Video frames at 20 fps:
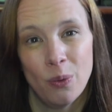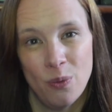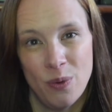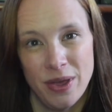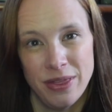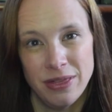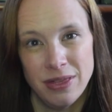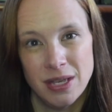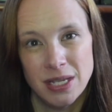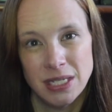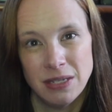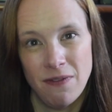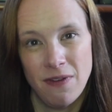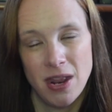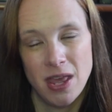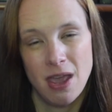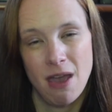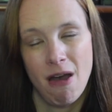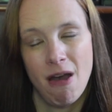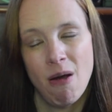with this
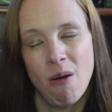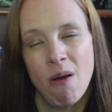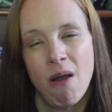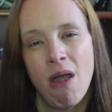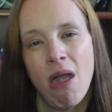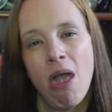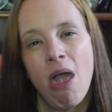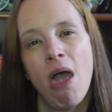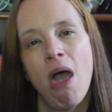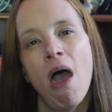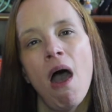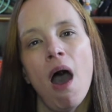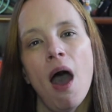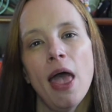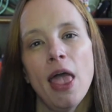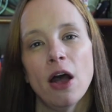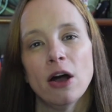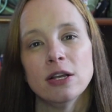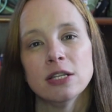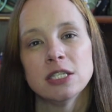video.
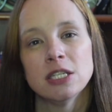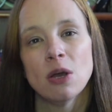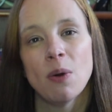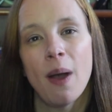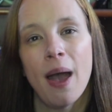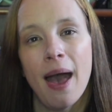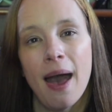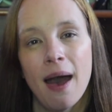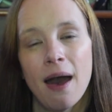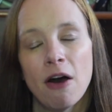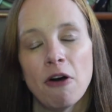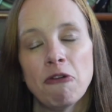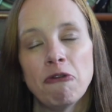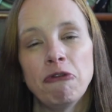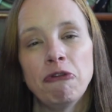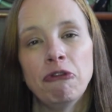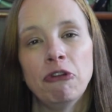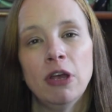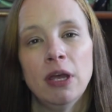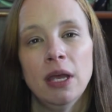I also
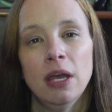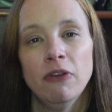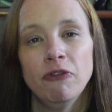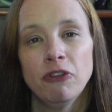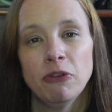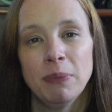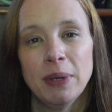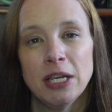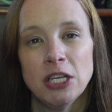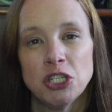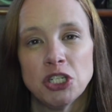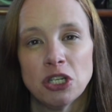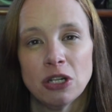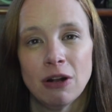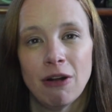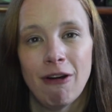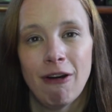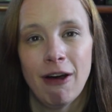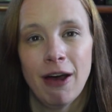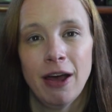have information
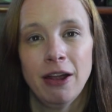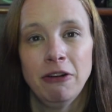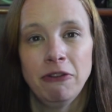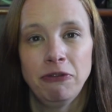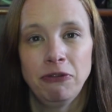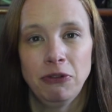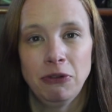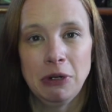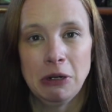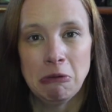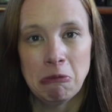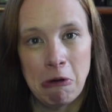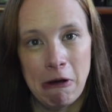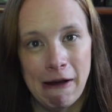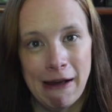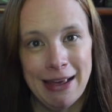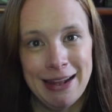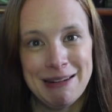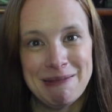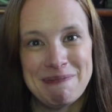on Food and
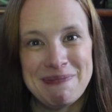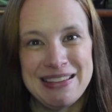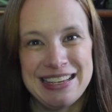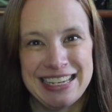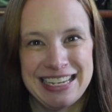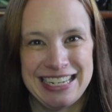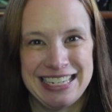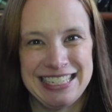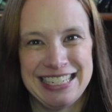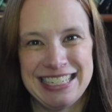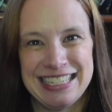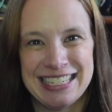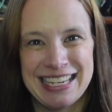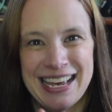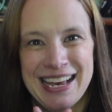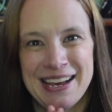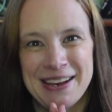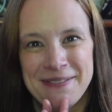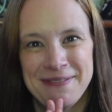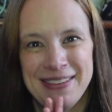Wine, because it's
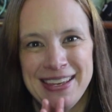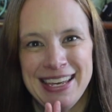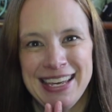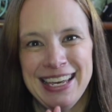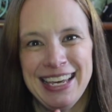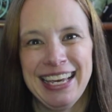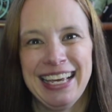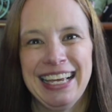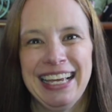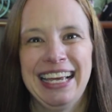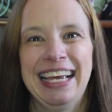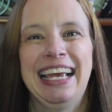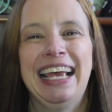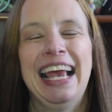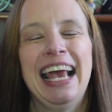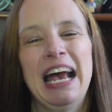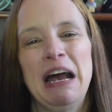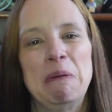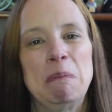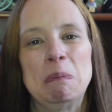coming.
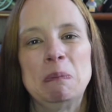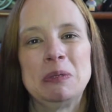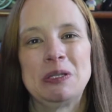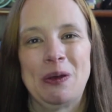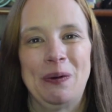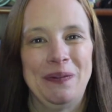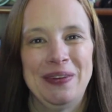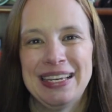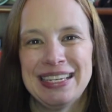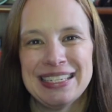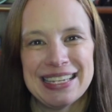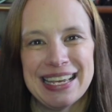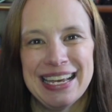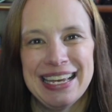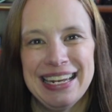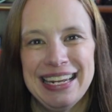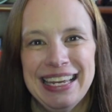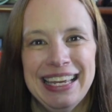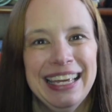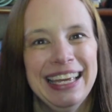I'm so
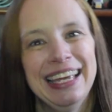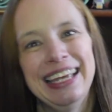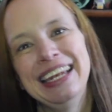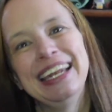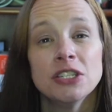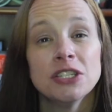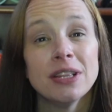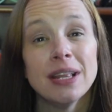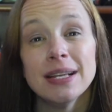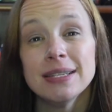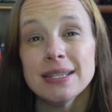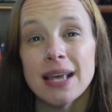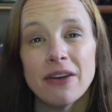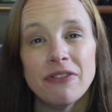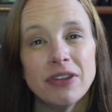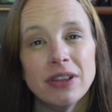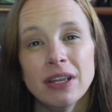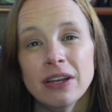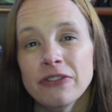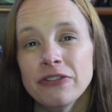excited. So that's
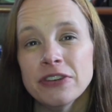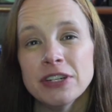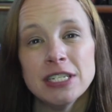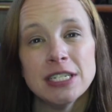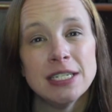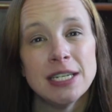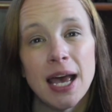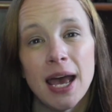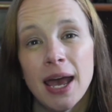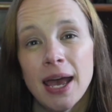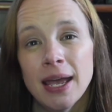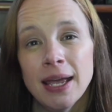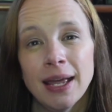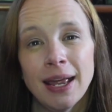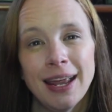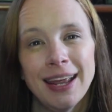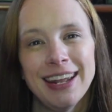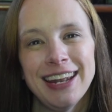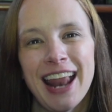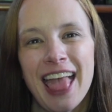everything for today,
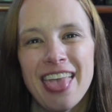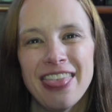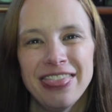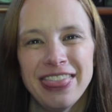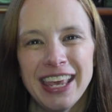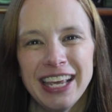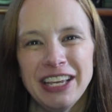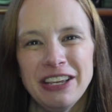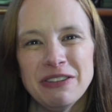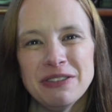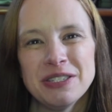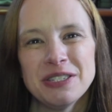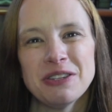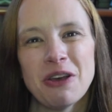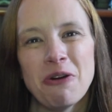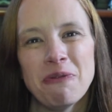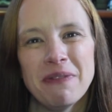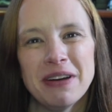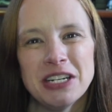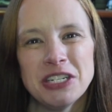and thank you
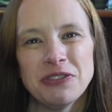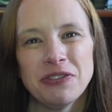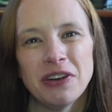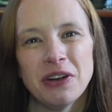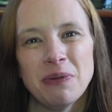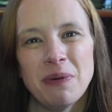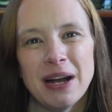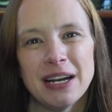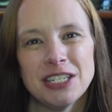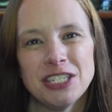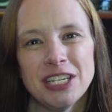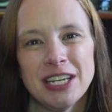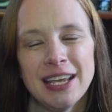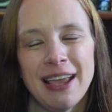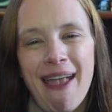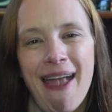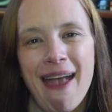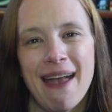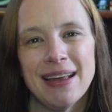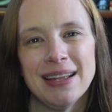so much for
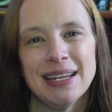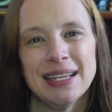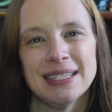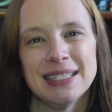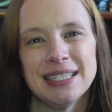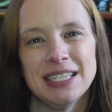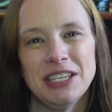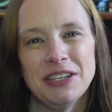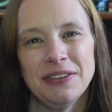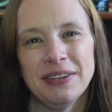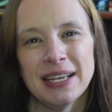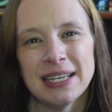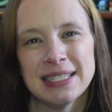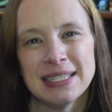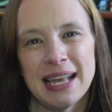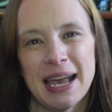watching, and see you next